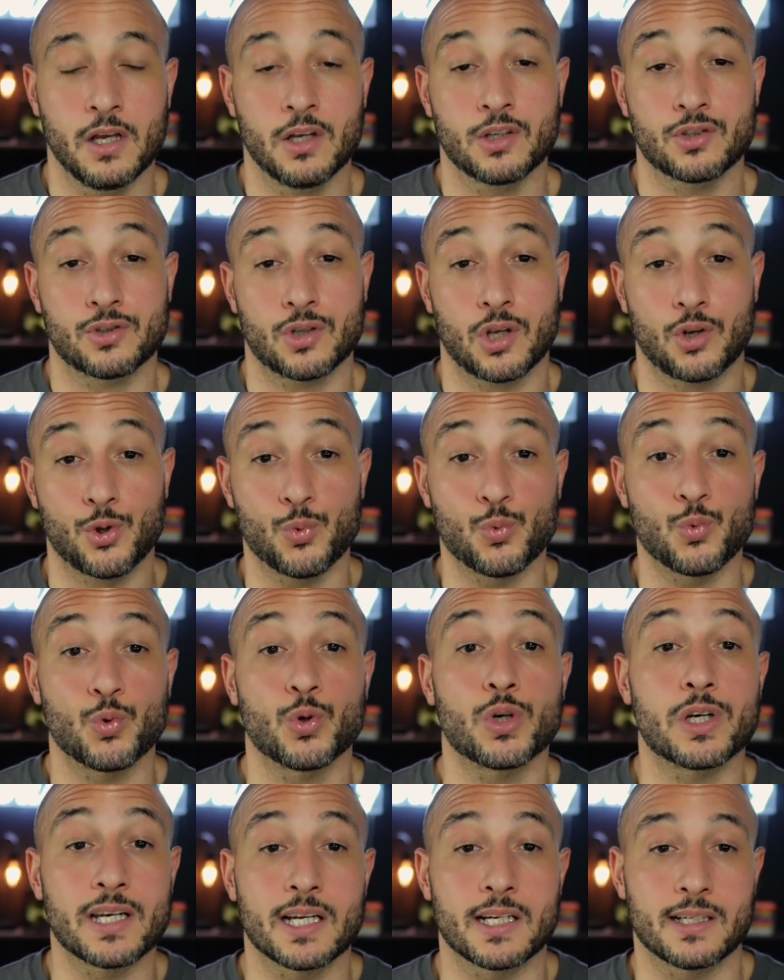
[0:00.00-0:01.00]
So you
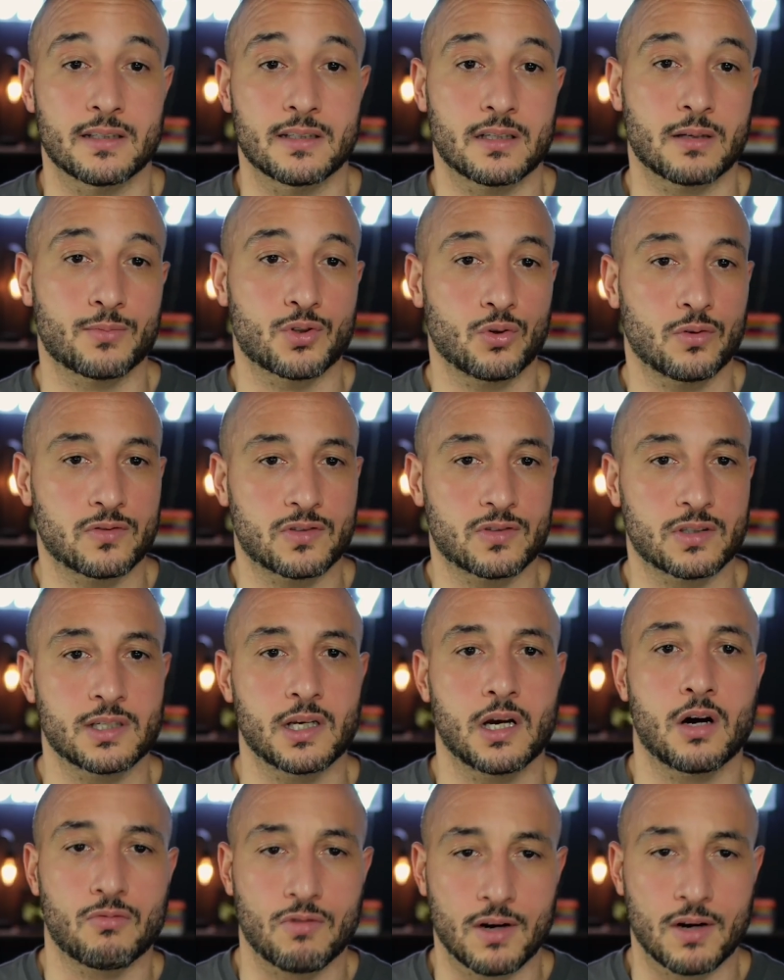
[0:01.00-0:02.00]
would need some sort of
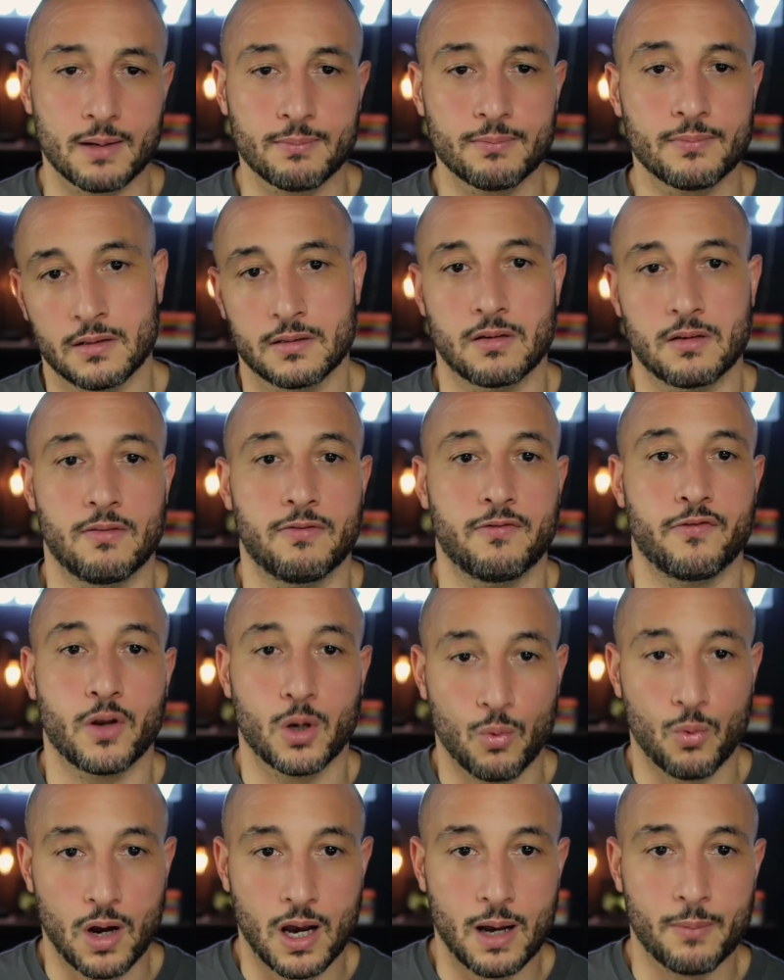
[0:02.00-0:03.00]
CRM to
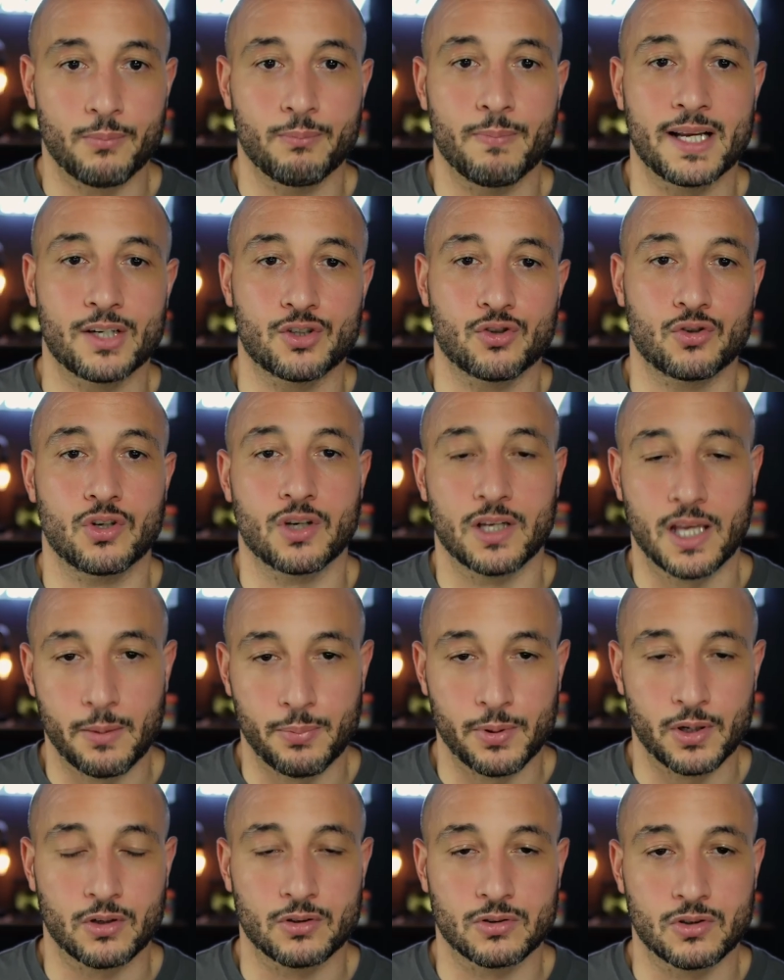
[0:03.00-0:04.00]
follow up, make sure you're
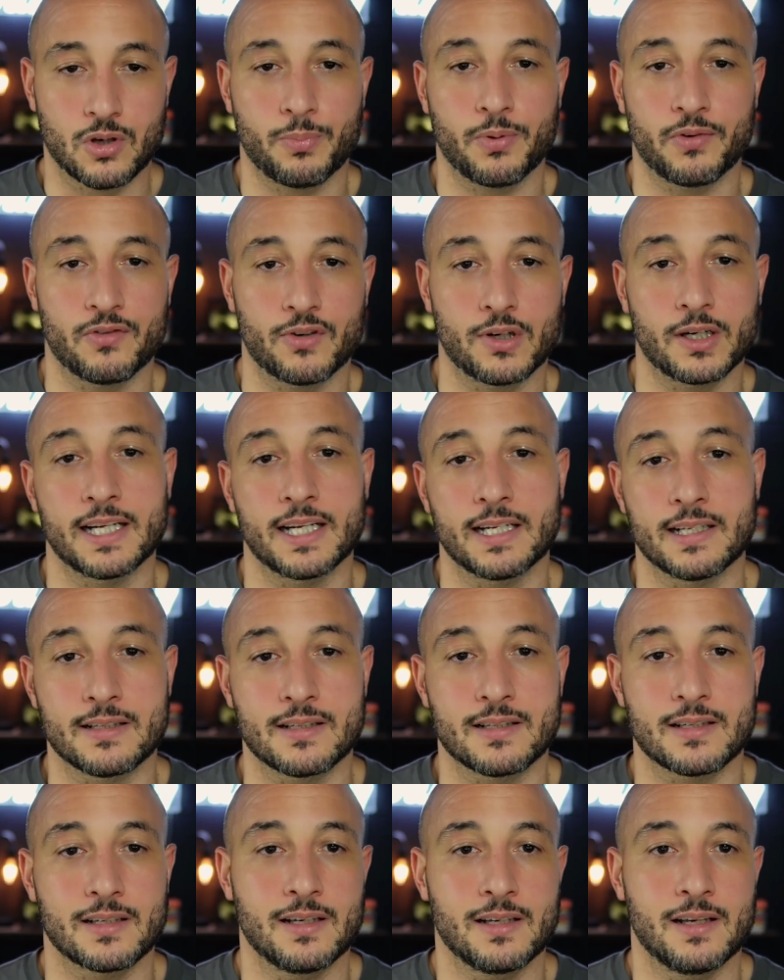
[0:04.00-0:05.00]
keeping on top of your
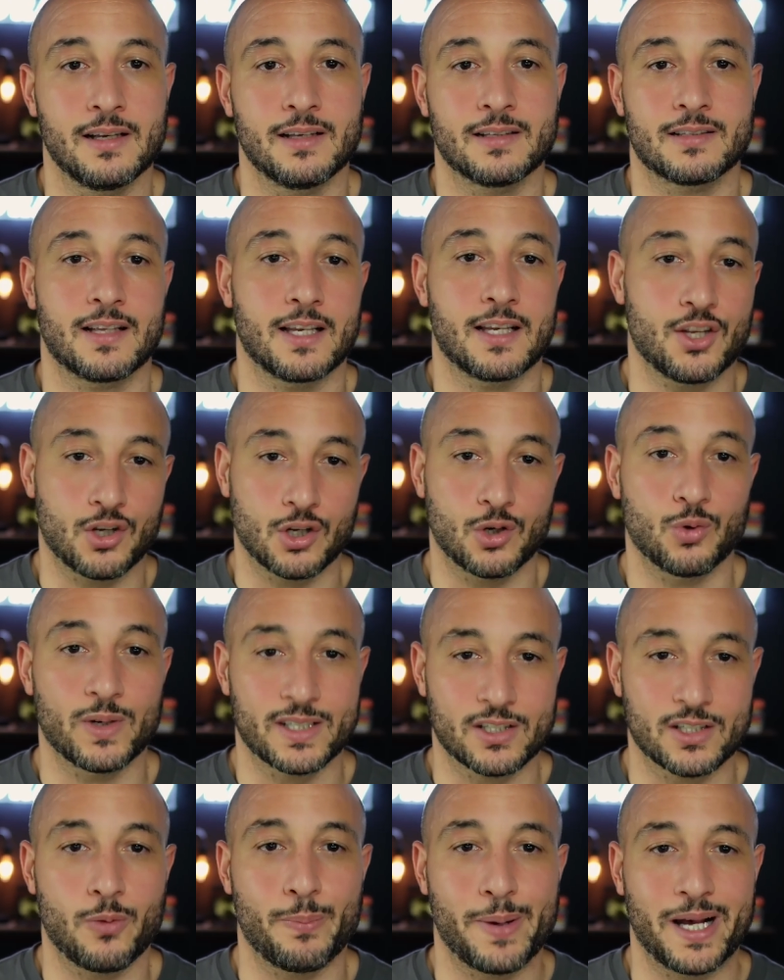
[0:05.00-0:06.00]
leads so that you can always
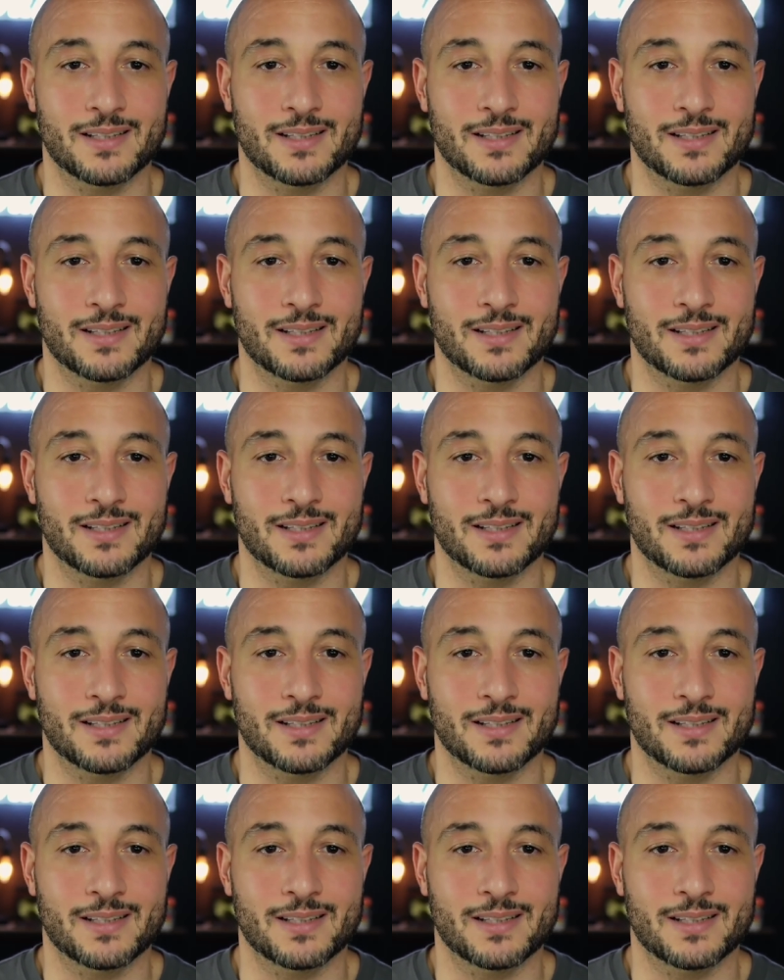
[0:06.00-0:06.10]
go back to